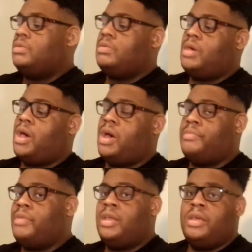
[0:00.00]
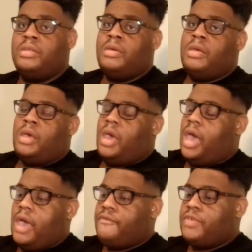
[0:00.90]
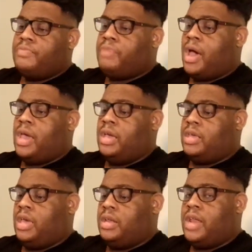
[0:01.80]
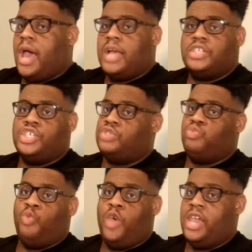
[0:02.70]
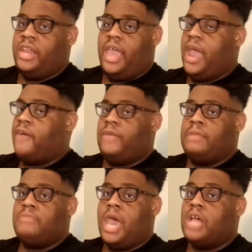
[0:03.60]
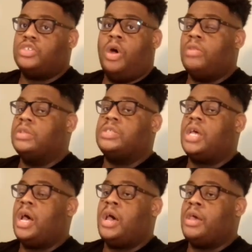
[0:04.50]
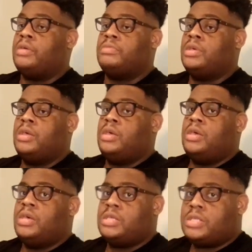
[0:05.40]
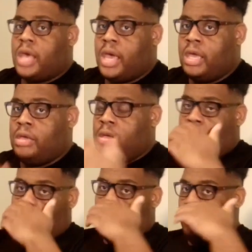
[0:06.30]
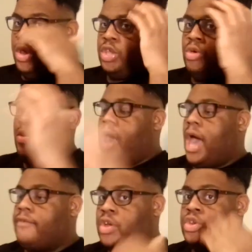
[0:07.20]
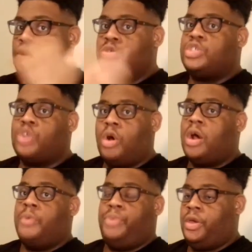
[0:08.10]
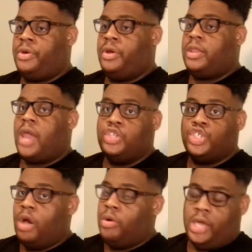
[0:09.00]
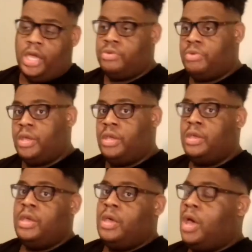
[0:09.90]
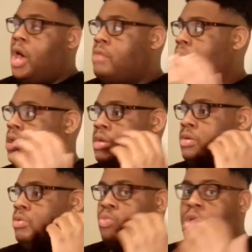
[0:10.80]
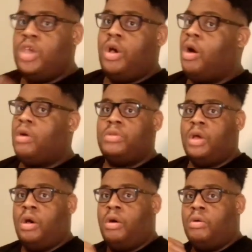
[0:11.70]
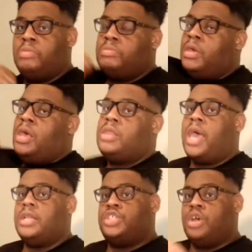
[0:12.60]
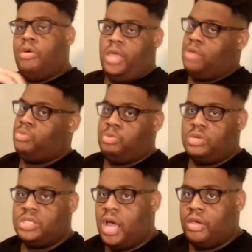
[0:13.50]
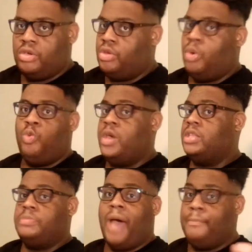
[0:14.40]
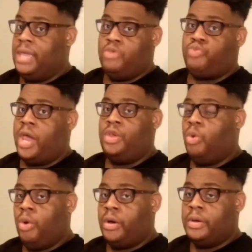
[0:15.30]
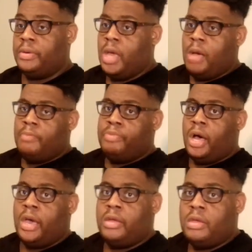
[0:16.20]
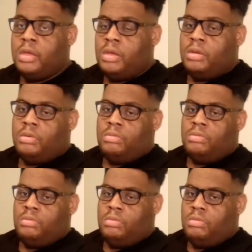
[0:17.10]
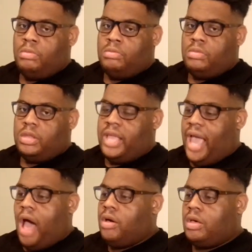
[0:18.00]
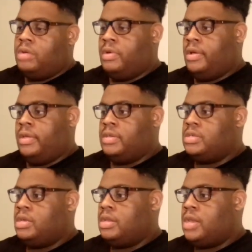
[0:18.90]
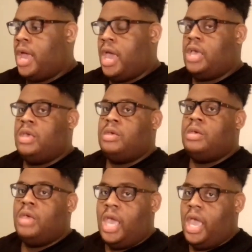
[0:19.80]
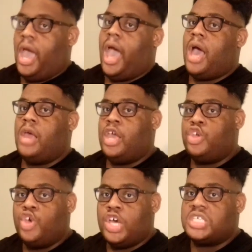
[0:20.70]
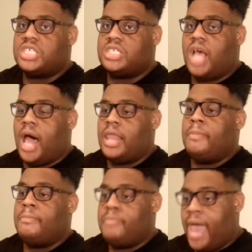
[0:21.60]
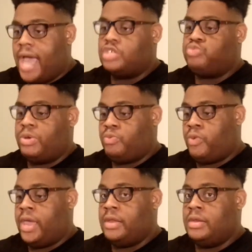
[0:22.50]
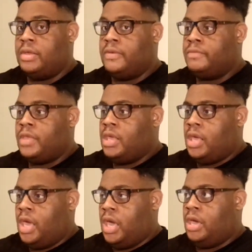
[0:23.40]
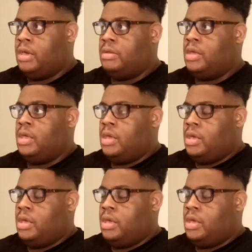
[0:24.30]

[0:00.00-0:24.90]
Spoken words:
yeah, I mean, everybody cannot just win every match all the time. It's like when you have a new star appearing like Joe Hendry, I mean, we all know that Joe Hendry was not going to win by beating Randy Orton. But the outcome is that he had a good, solid match with Randy. And